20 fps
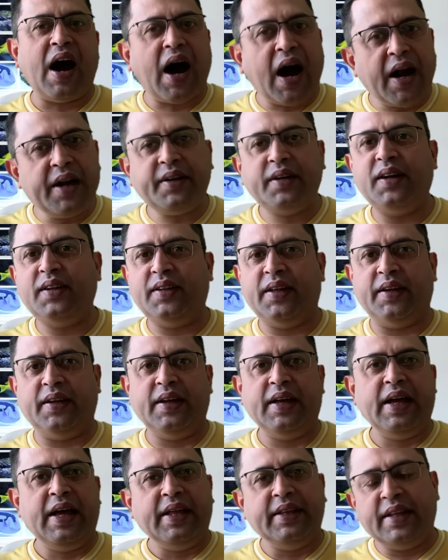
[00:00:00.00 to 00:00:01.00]
Until
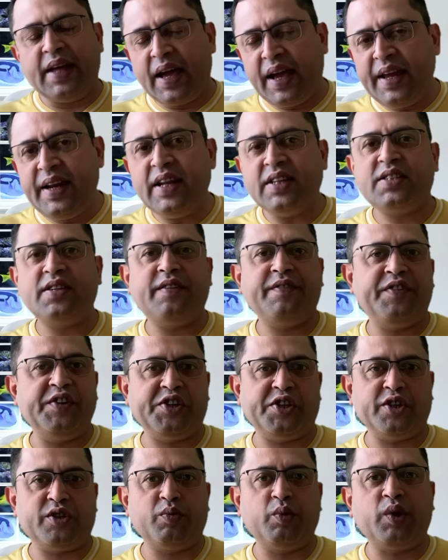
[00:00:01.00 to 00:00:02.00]
then, the innocent
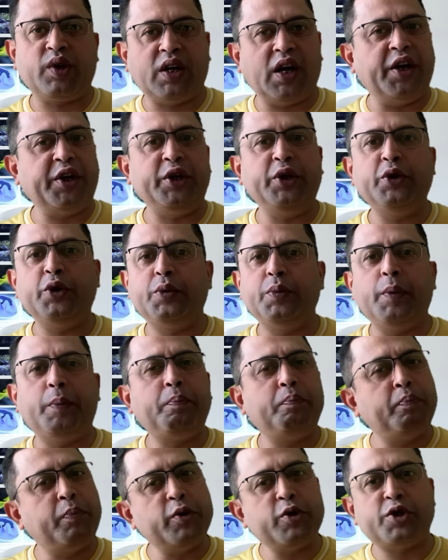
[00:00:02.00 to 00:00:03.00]
fishes would continue to
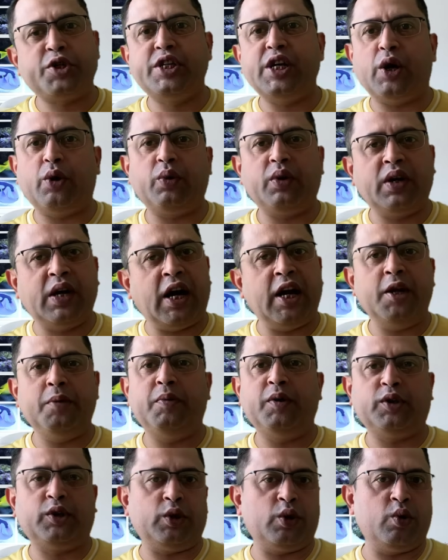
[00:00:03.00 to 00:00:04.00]
be pushed down
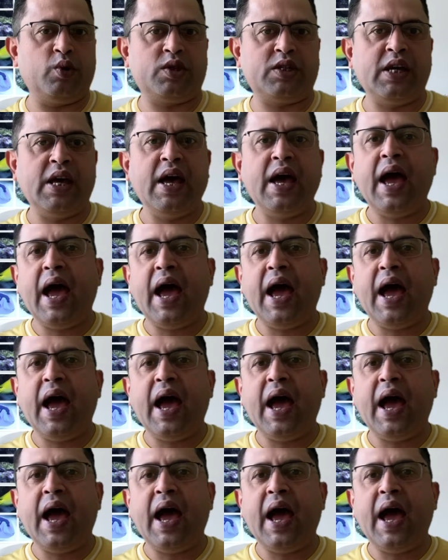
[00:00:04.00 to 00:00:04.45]
gullible throats,